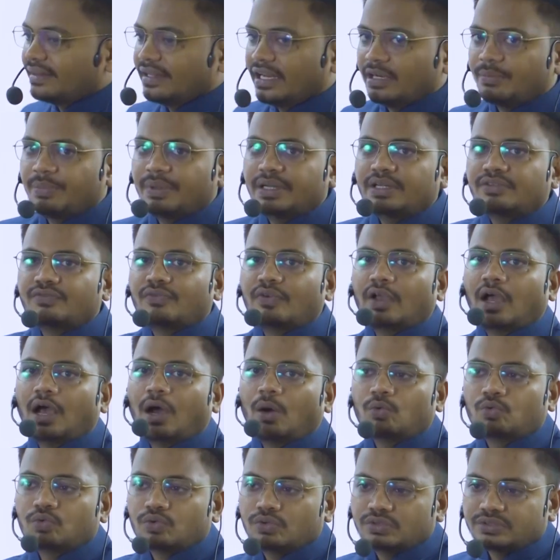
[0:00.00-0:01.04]
That means we
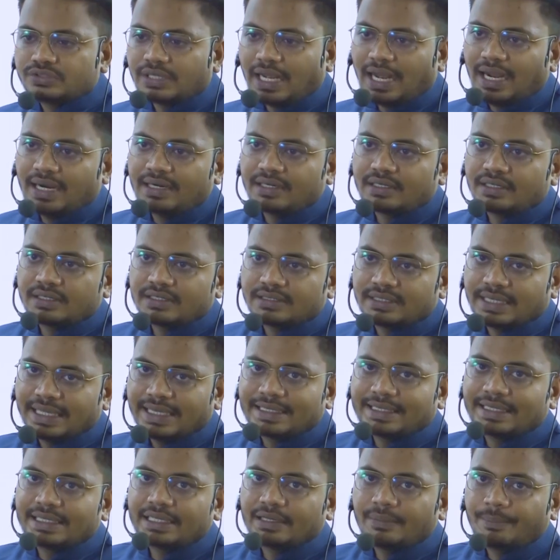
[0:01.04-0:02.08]
have to start
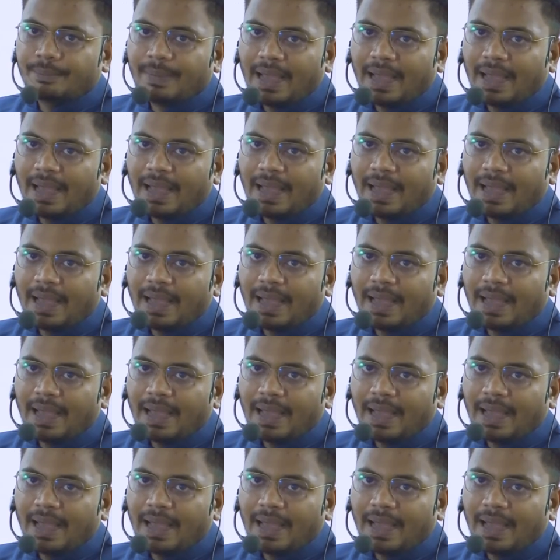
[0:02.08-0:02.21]
taking